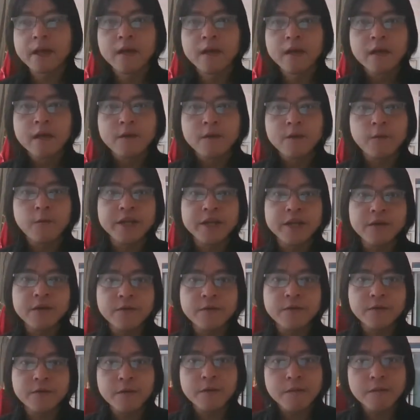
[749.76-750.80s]
When
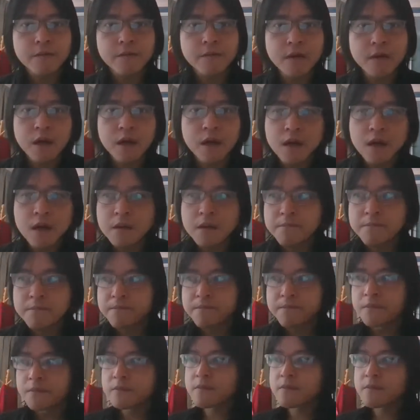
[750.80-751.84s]
you
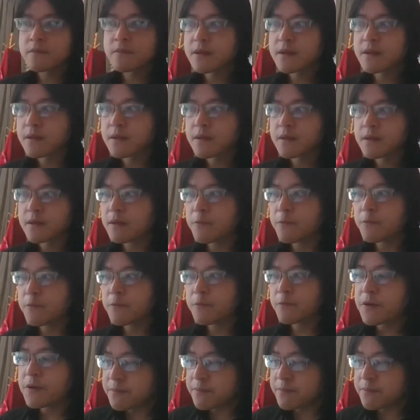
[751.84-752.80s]
learn